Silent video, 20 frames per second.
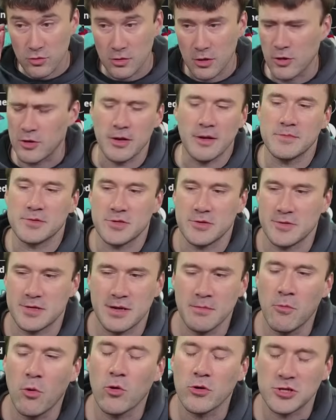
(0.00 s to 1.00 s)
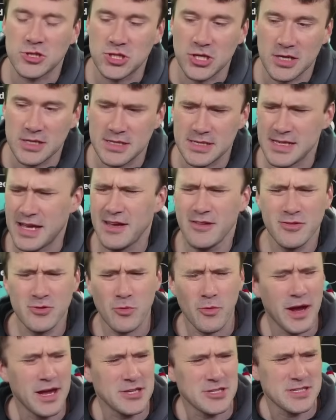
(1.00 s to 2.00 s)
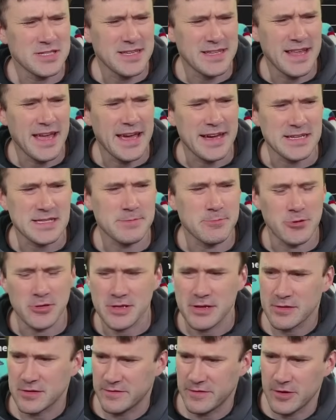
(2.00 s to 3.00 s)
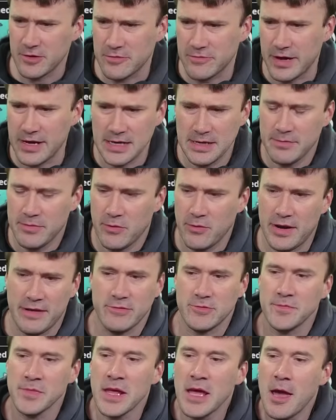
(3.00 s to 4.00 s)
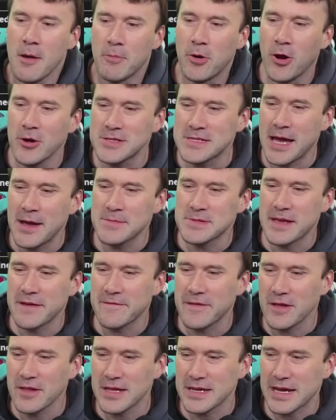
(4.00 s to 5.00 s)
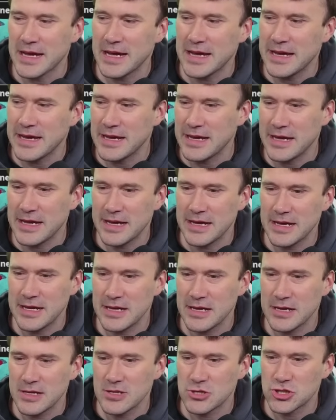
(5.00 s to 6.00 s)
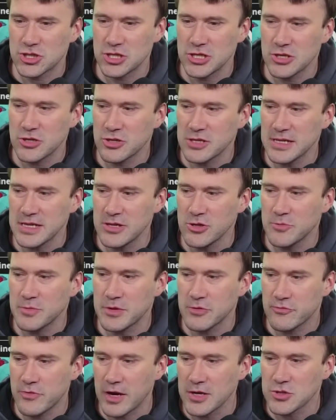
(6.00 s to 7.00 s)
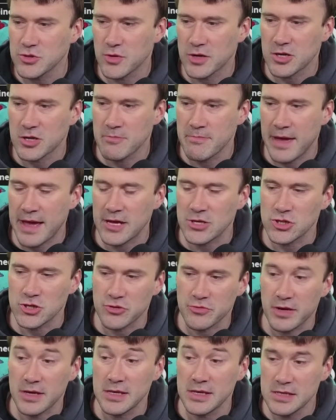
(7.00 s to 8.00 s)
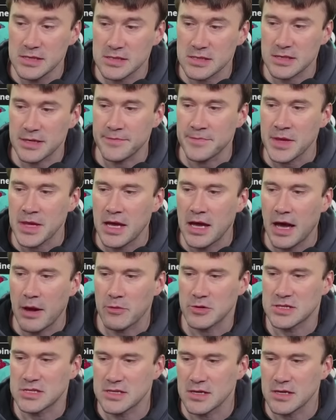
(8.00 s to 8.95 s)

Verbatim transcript: or I'm sorry, Gamora Justice. I don't know why I just said expert. That was very random, but whatever. Both times I felt like I, uh, she could either be rushed or I could manage threat easily. I would